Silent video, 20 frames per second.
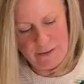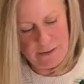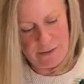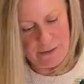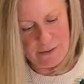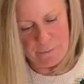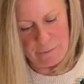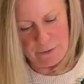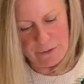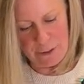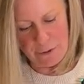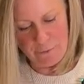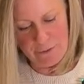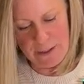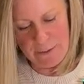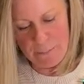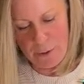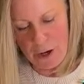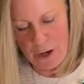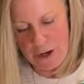the really
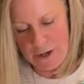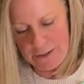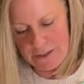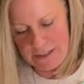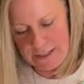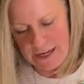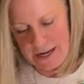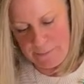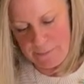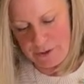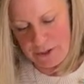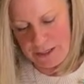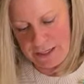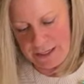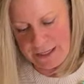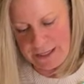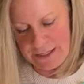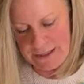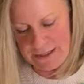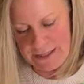green parts, and I'm going to
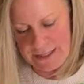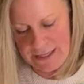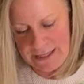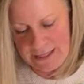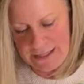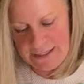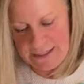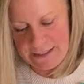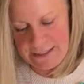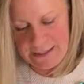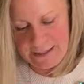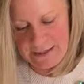get these,